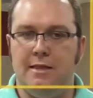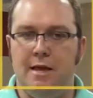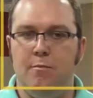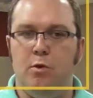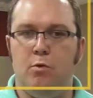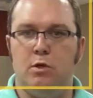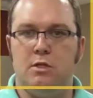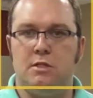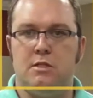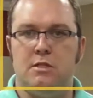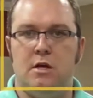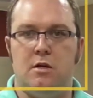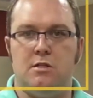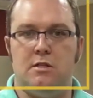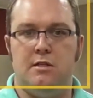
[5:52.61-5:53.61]
then we want to
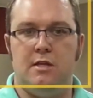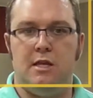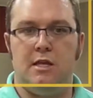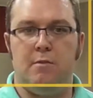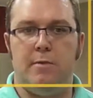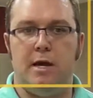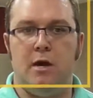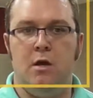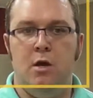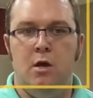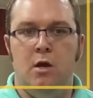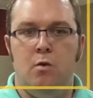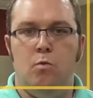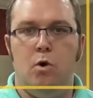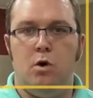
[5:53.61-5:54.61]
start to think about
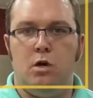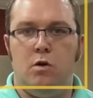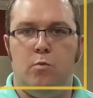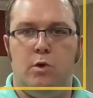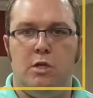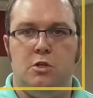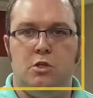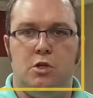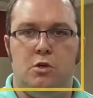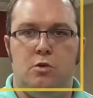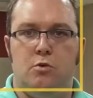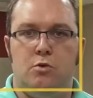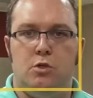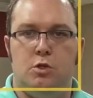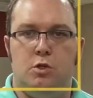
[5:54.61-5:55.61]
what can we
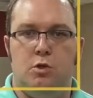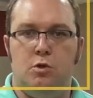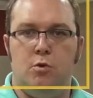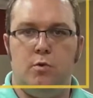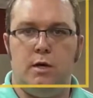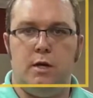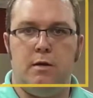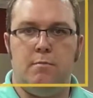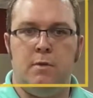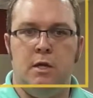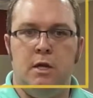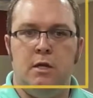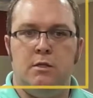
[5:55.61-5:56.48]
do to